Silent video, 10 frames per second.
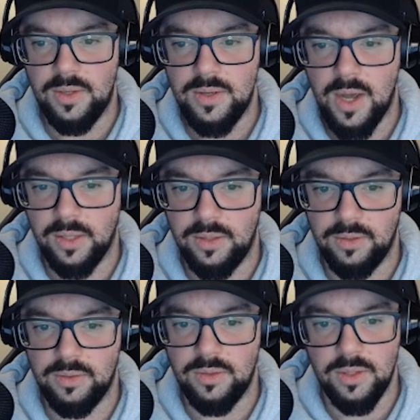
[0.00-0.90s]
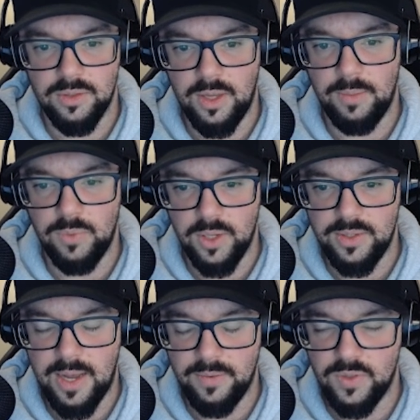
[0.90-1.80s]
I think this game does
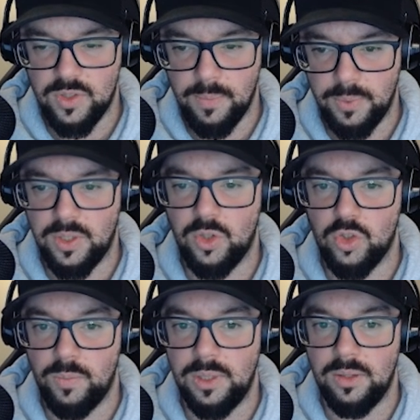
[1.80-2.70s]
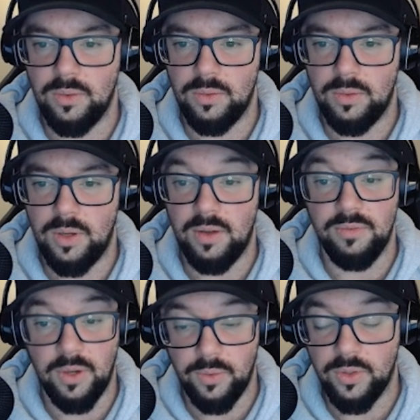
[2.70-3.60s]
have some potential to be a
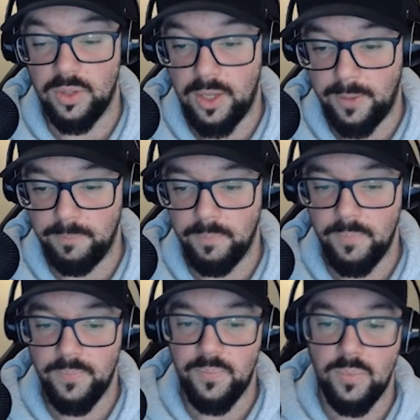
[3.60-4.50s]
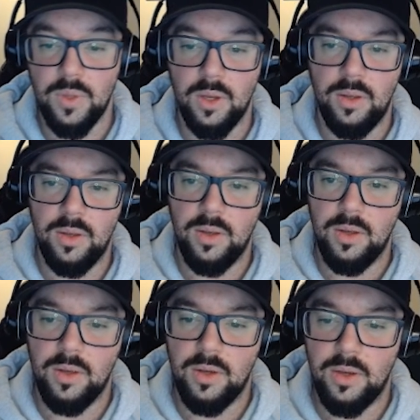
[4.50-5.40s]
very good game.
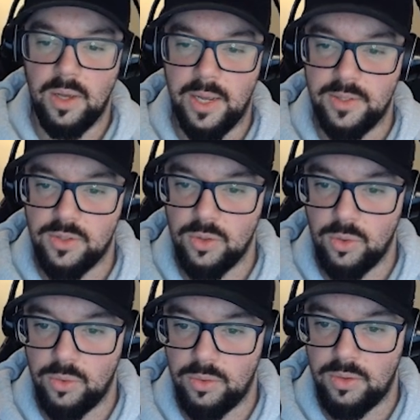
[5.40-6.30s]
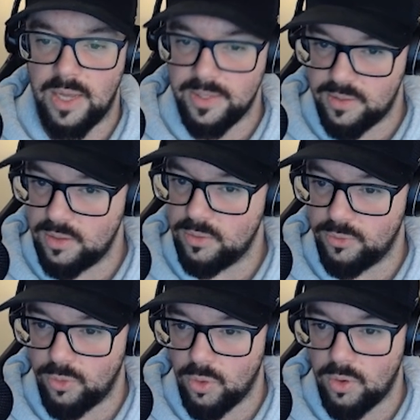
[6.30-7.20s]
And so that's it
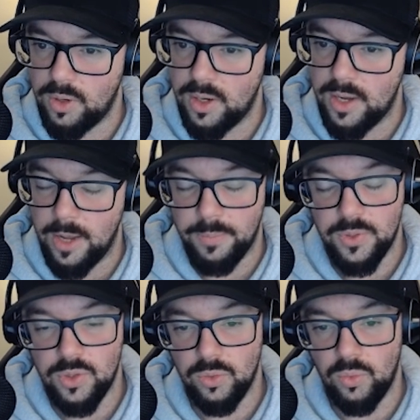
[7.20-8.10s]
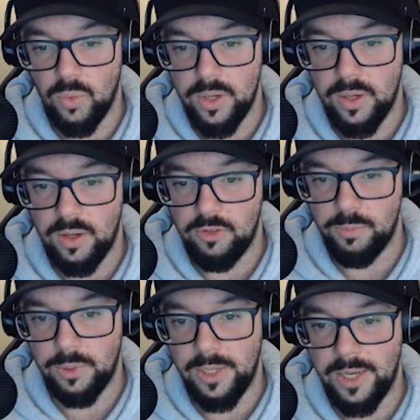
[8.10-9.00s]
for episode 1 of
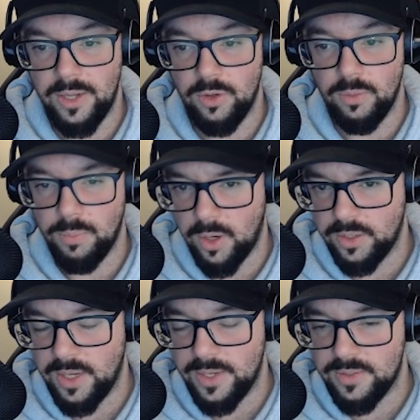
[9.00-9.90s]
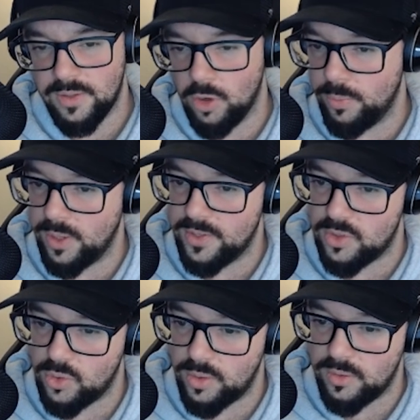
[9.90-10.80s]
Play and Earn podcast. I hope you guys
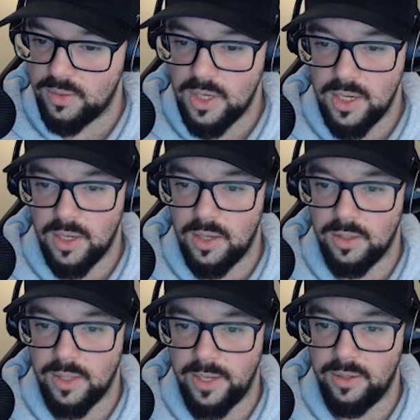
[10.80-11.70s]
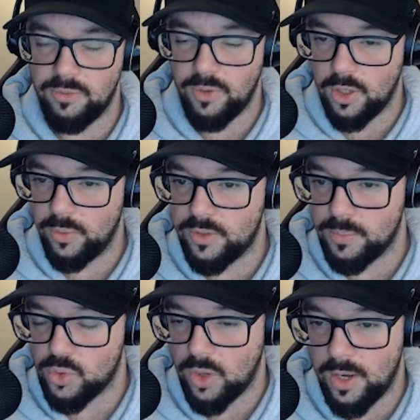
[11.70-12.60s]
enjoyed it. Like, follow, and
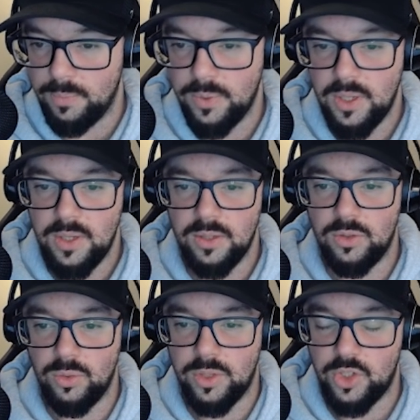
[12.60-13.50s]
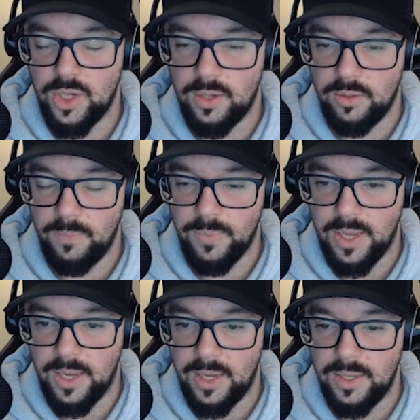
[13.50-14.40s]
subscribe to the channel.
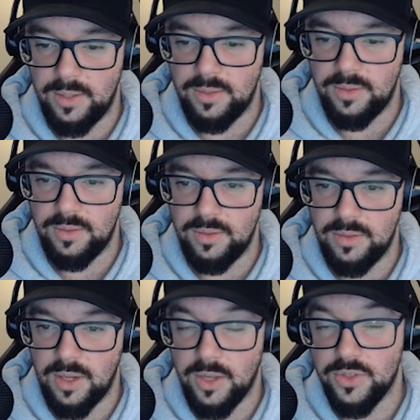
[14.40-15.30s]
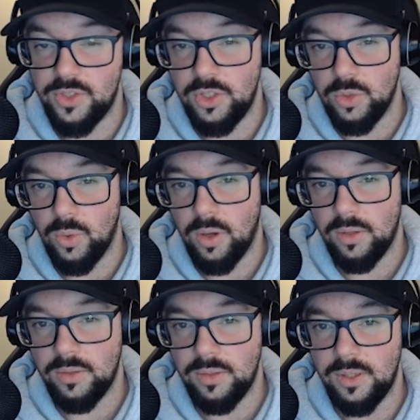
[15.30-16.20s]
And I'll see you
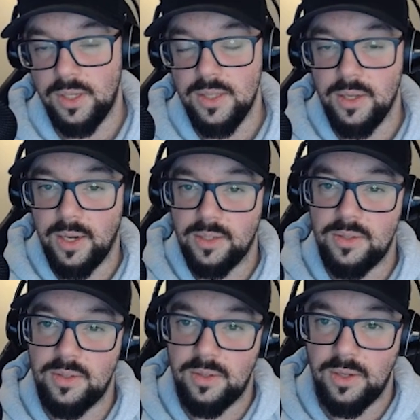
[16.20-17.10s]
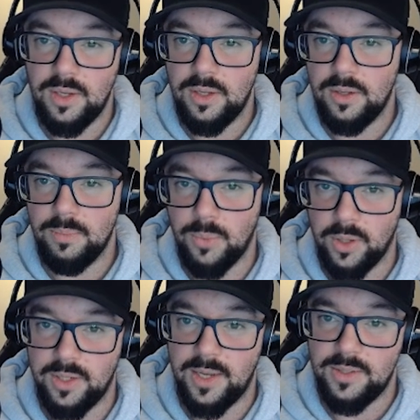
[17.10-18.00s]
all in the next
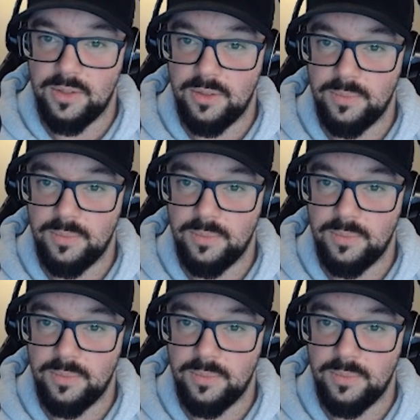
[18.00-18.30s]
podcast.